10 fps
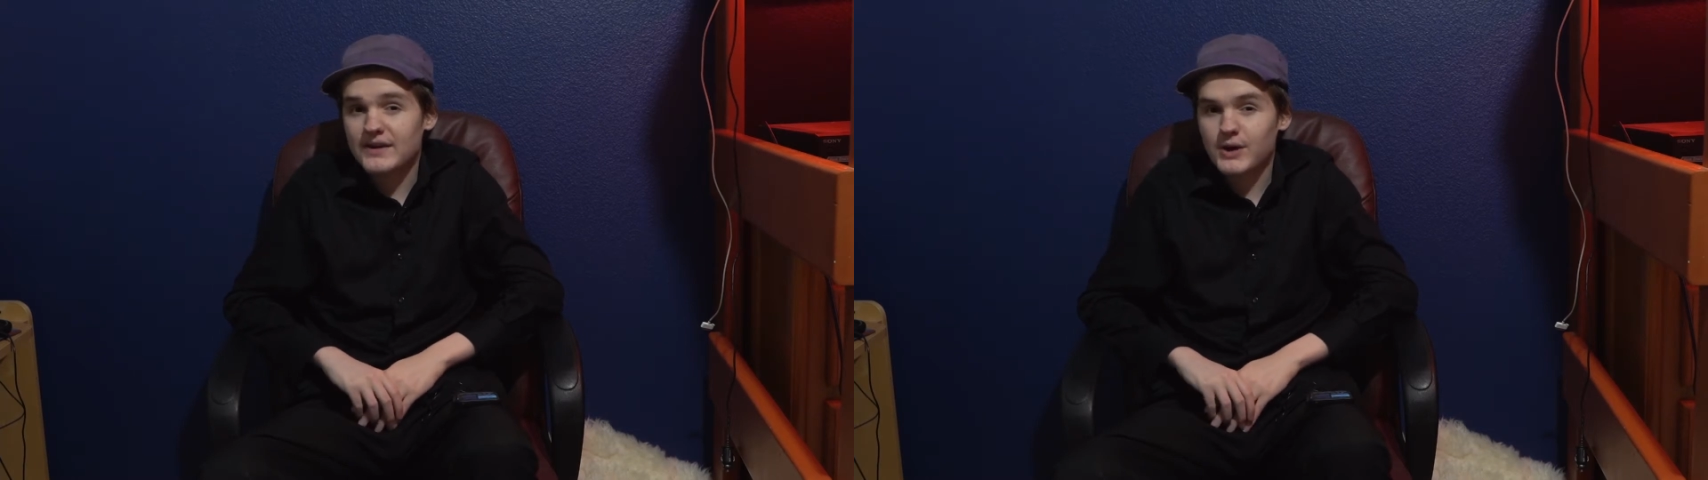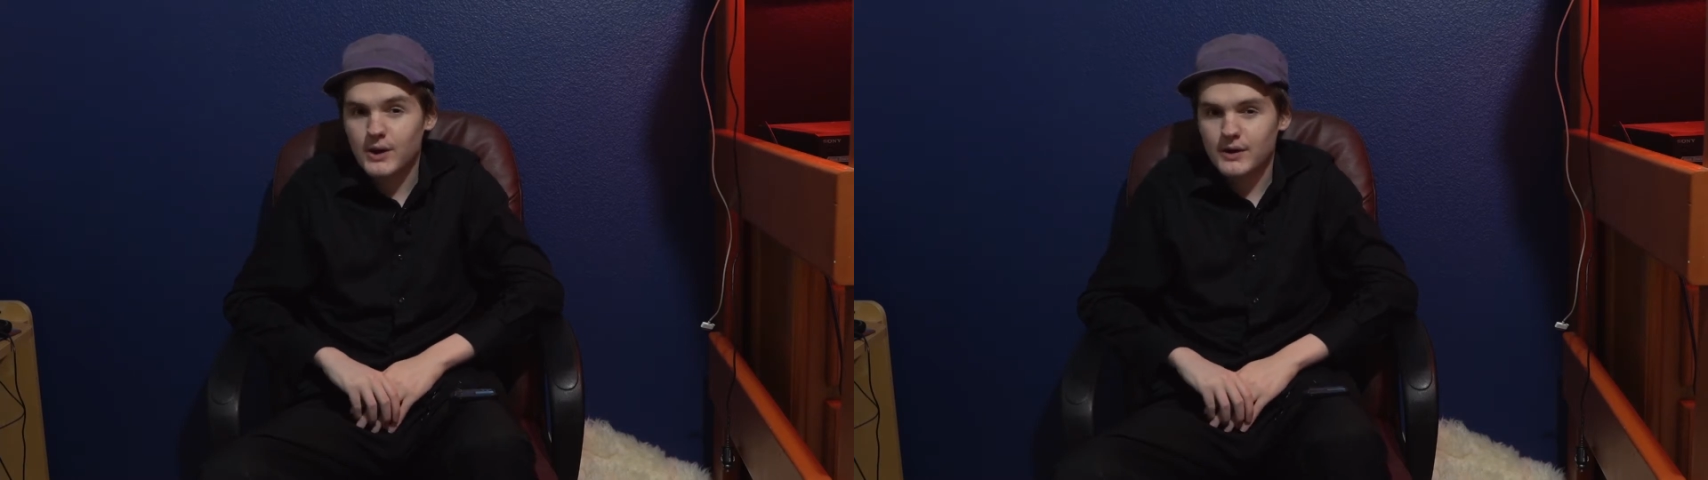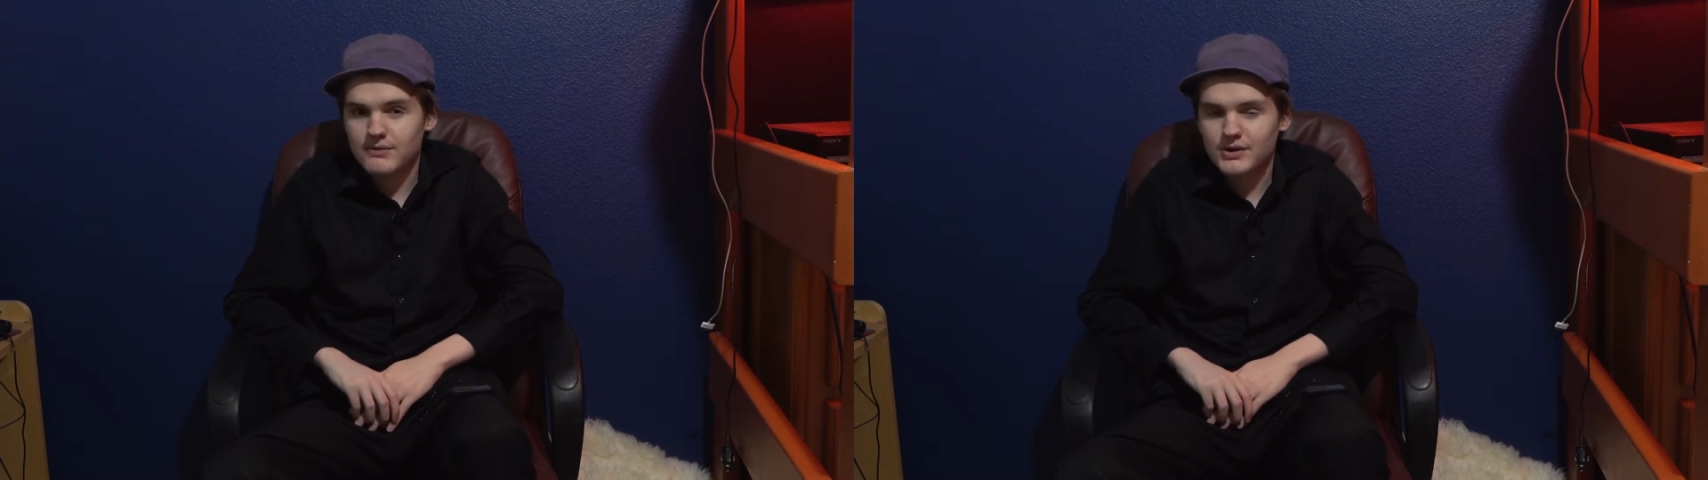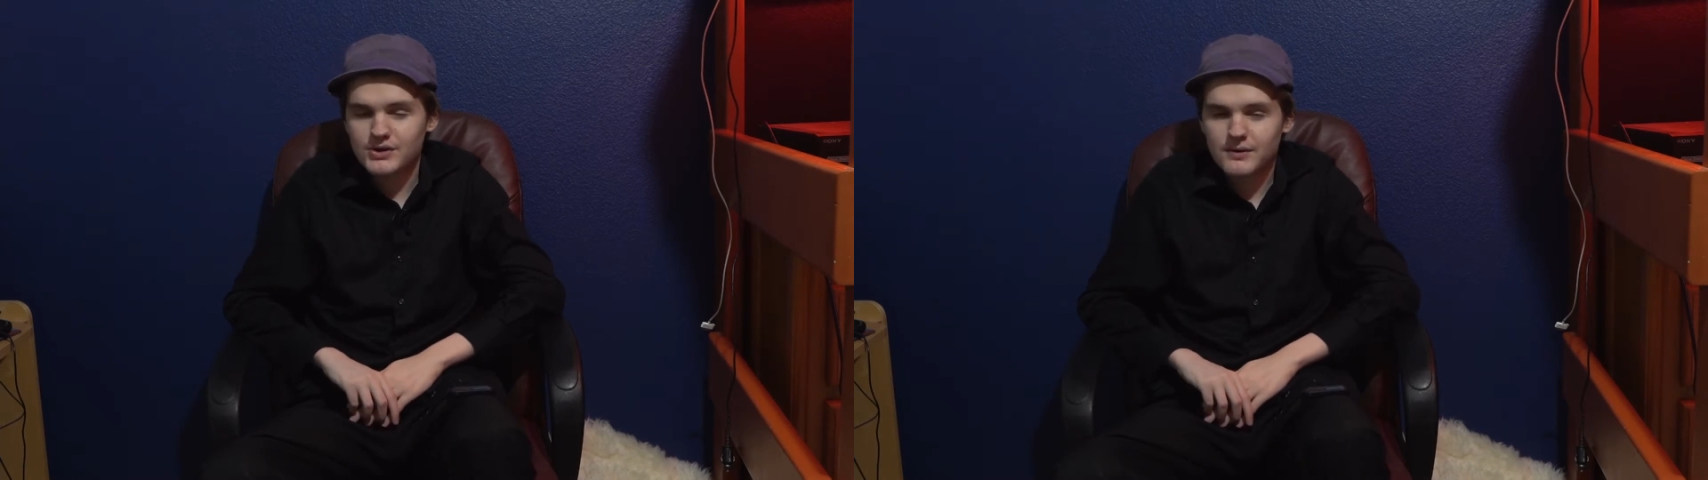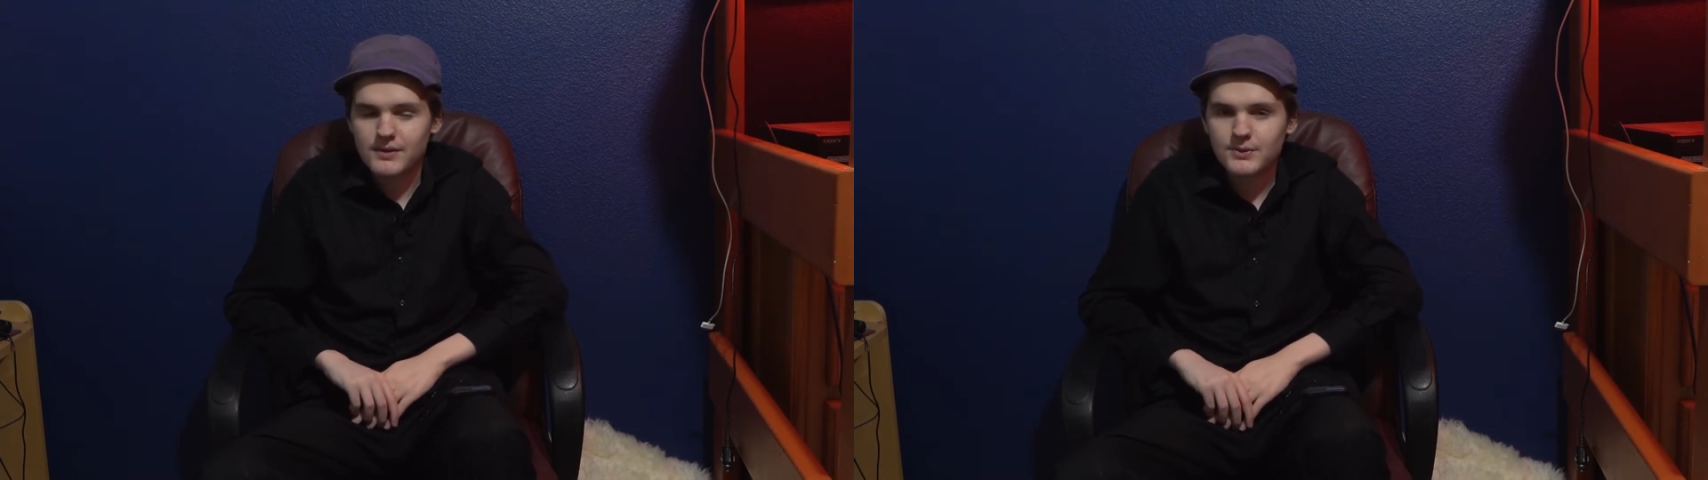darker
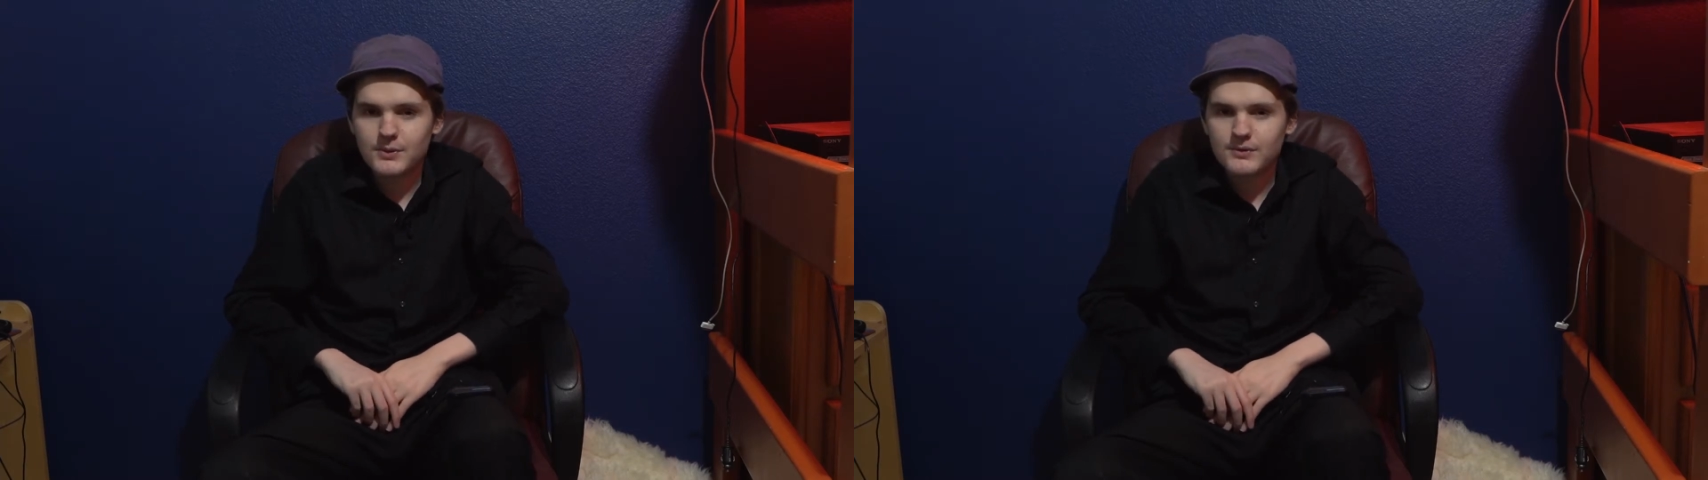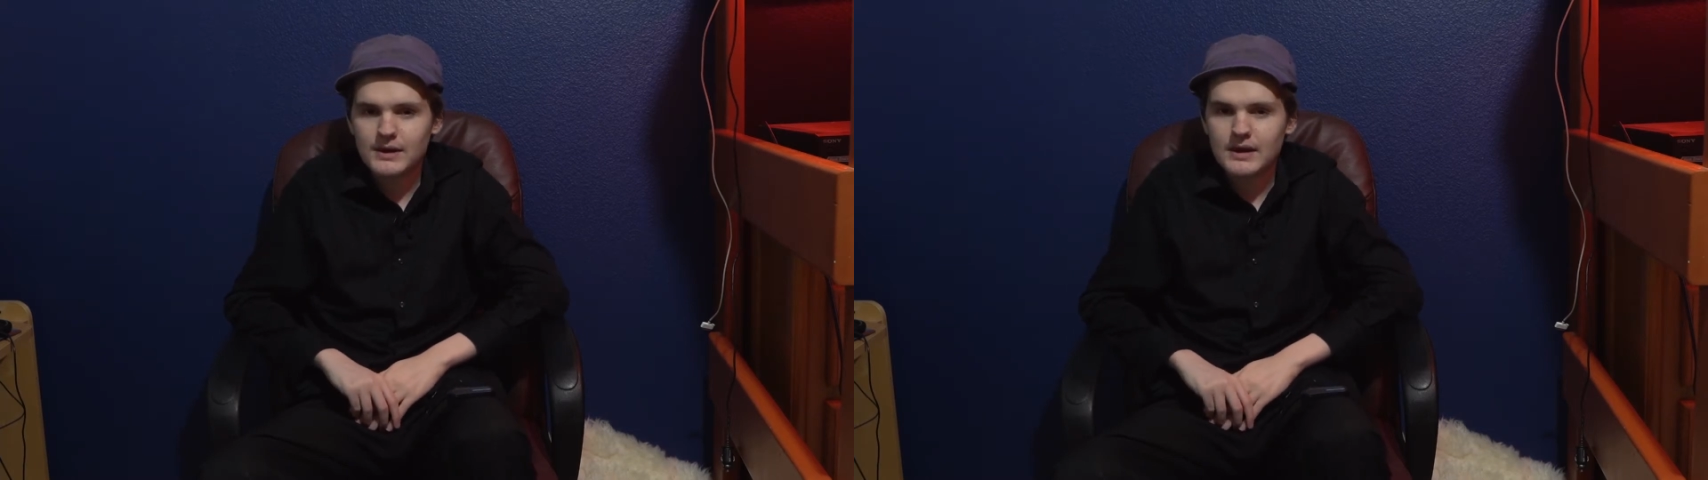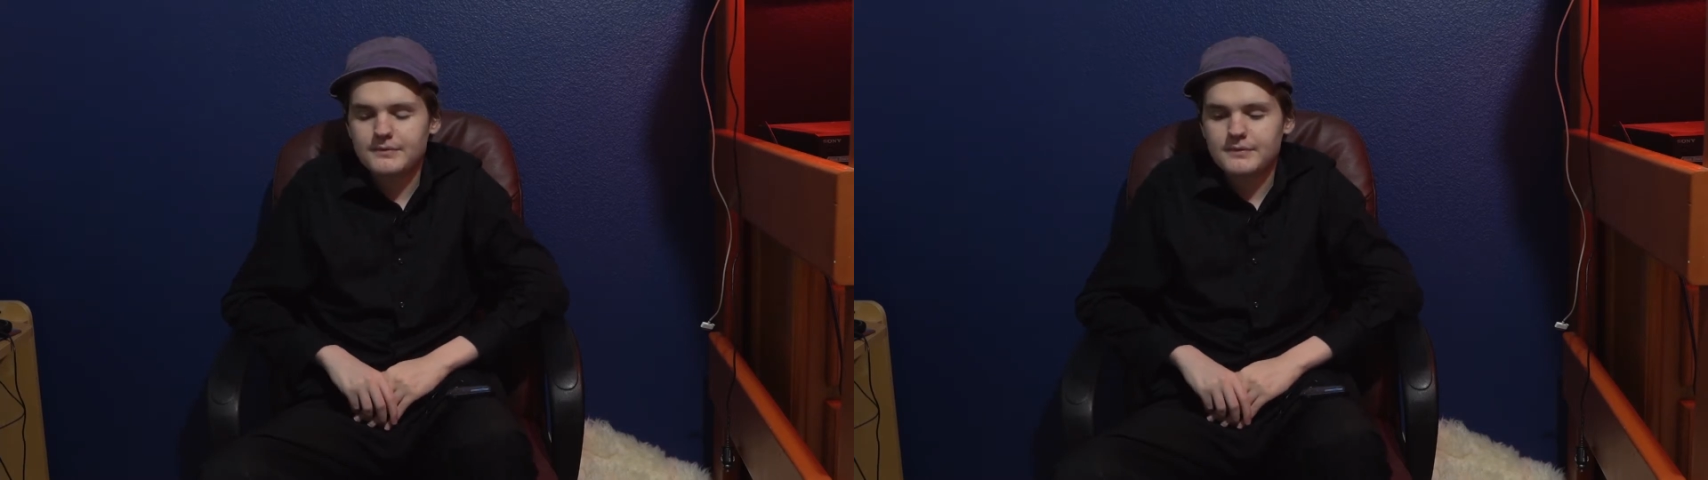version of this movie.